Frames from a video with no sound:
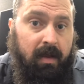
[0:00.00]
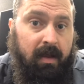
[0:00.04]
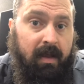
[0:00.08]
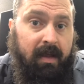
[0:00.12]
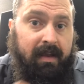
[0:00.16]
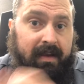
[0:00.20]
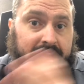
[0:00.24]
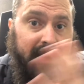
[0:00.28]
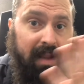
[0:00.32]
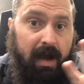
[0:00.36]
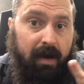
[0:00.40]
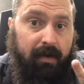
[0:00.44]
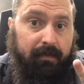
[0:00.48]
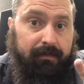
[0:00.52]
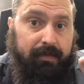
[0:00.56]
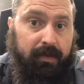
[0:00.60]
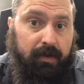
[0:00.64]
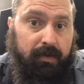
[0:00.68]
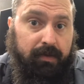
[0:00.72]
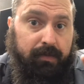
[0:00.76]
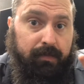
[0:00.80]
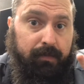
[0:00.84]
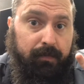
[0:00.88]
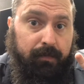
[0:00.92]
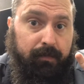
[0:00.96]
Now, if
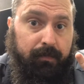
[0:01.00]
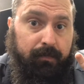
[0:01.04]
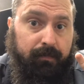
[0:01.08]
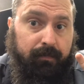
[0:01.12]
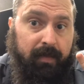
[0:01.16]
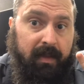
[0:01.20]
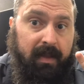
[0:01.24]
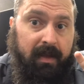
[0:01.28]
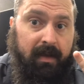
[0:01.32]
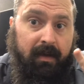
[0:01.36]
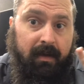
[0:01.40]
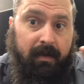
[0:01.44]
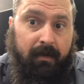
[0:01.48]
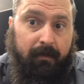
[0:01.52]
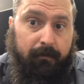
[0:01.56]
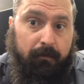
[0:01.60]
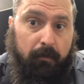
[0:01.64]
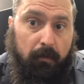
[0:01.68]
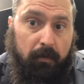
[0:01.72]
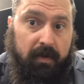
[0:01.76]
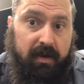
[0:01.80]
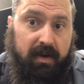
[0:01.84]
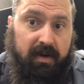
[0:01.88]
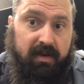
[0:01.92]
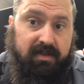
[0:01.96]
those
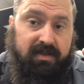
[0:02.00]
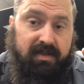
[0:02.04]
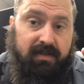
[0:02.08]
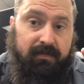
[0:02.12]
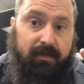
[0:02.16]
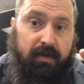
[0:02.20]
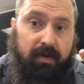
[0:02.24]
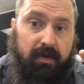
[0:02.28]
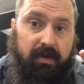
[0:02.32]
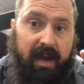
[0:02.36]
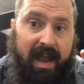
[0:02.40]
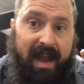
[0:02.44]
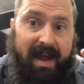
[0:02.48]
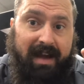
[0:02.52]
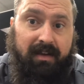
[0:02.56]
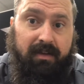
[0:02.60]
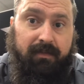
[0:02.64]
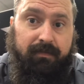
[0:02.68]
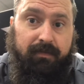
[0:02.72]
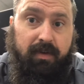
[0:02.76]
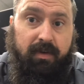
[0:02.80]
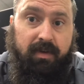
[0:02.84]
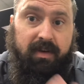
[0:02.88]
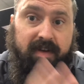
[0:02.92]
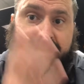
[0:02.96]
4 years of your
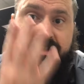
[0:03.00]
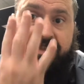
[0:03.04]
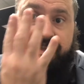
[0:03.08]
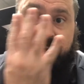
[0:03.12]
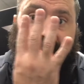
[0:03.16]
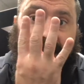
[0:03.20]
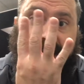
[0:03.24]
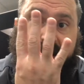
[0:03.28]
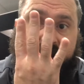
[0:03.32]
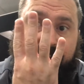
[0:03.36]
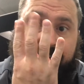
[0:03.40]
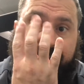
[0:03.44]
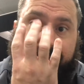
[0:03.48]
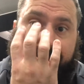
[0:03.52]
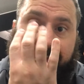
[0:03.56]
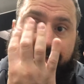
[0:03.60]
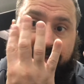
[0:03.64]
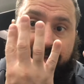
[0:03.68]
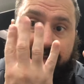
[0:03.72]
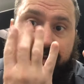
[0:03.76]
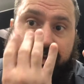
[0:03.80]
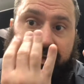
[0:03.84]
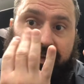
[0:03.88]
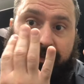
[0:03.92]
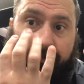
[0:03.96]
active duty is done, and
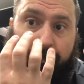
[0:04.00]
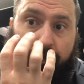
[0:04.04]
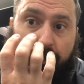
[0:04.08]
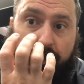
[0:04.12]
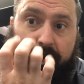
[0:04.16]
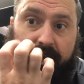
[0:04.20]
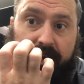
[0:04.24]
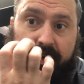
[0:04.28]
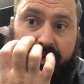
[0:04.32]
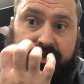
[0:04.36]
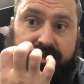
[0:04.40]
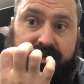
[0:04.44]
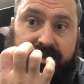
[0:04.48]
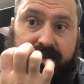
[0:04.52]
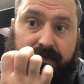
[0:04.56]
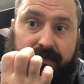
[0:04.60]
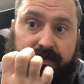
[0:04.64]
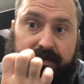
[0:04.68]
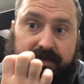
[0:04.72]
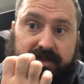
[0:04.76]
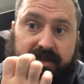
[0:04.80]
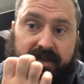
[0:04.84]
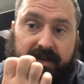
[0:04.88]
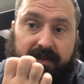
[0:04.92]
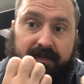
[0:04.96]
then these 4 years of
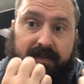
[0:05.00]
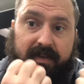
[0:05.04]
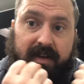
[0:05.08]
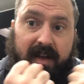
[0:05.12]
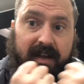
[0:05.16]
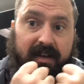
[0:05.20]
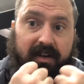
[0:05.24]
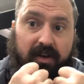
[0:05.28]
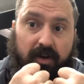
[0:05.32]
reserve are done,